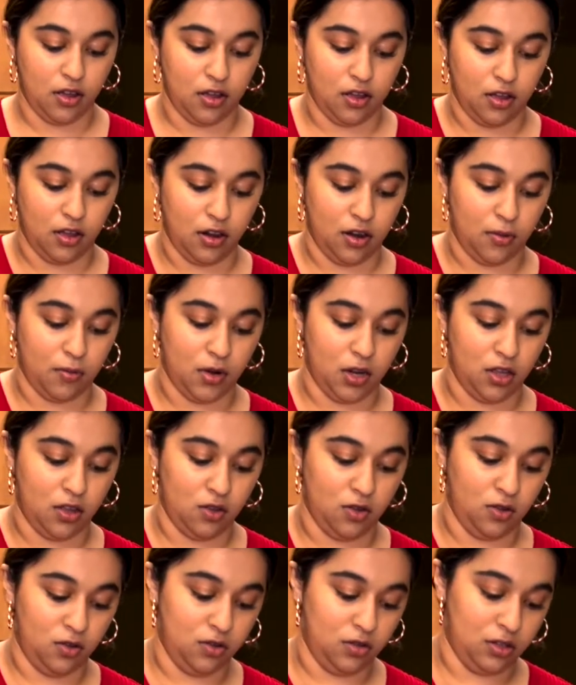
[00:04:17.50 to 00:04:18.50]
And I'm gonna
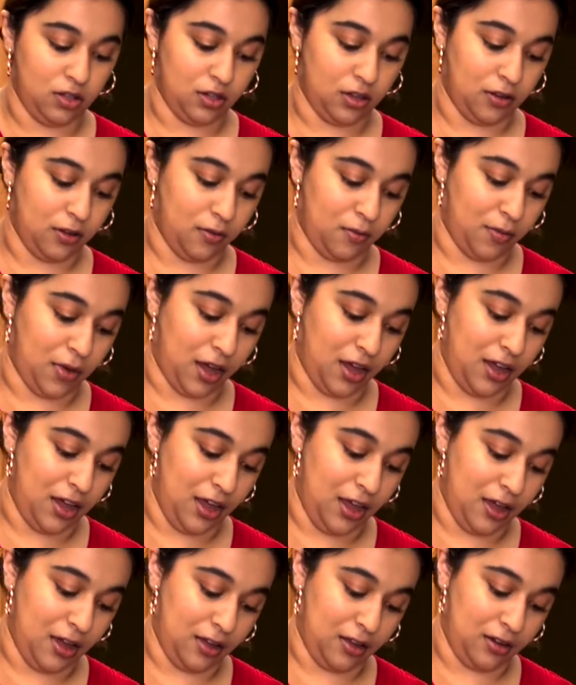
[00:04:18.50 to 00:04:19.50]
use my
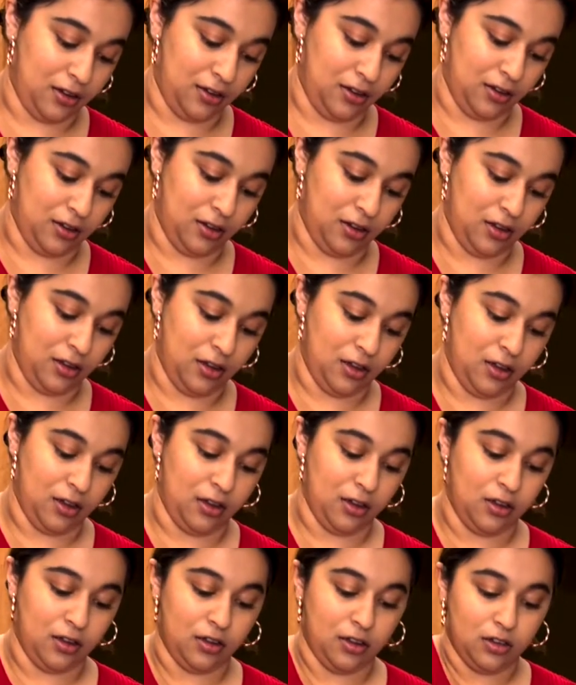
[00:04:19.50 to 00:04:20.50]
hand
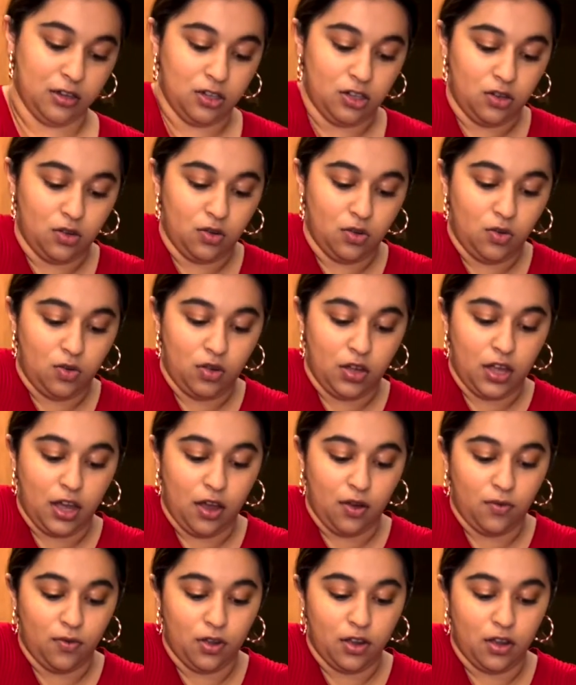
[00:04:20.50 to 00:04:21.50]
to
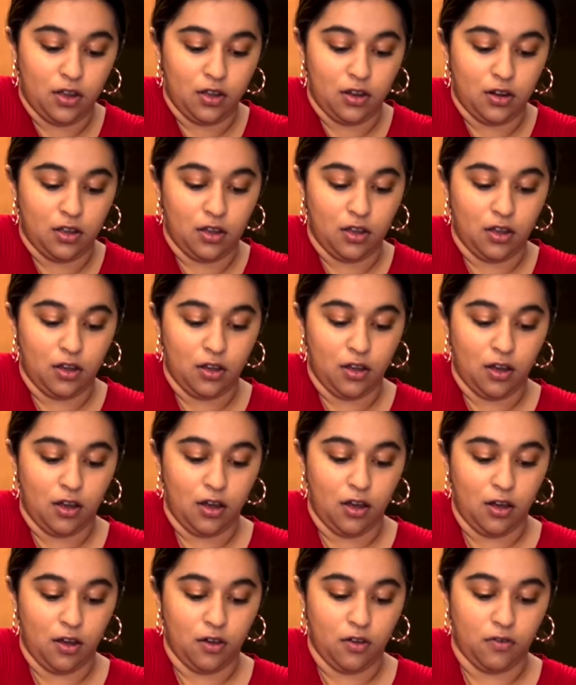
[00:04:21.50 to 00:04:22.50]
get rid
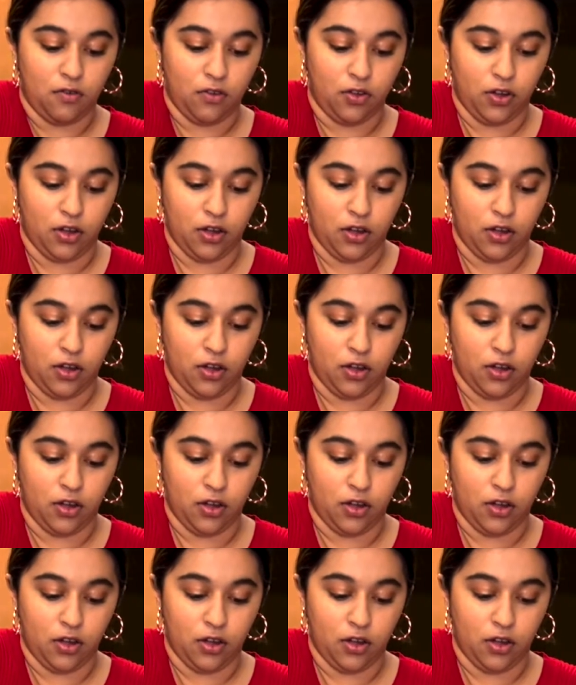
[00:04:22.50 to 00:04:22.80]
of